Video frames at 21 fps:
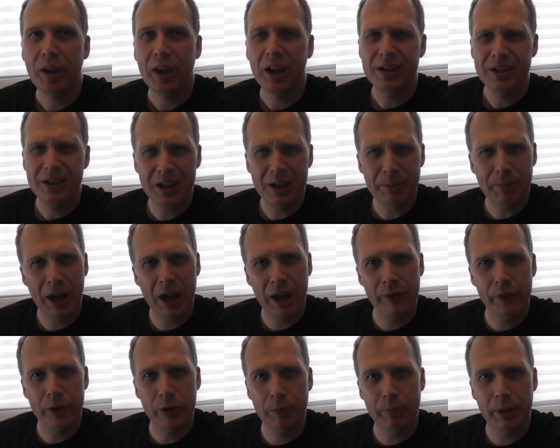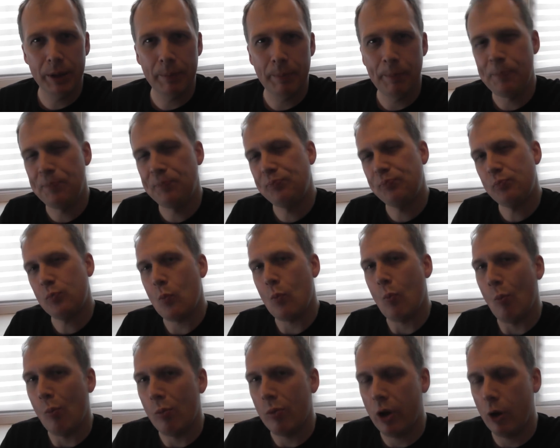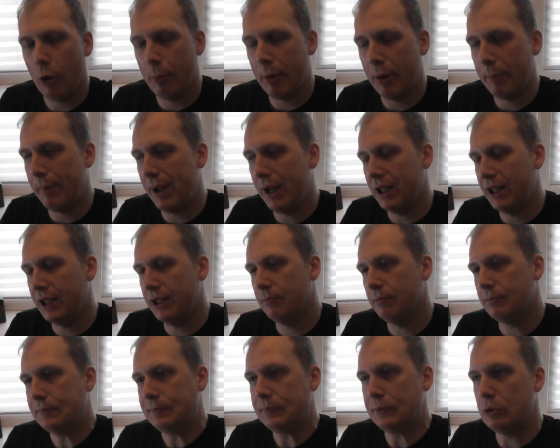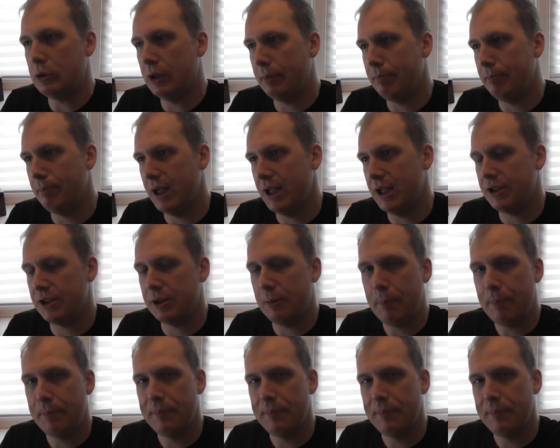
It's been a bit heavy on me. On my belly. All that meat.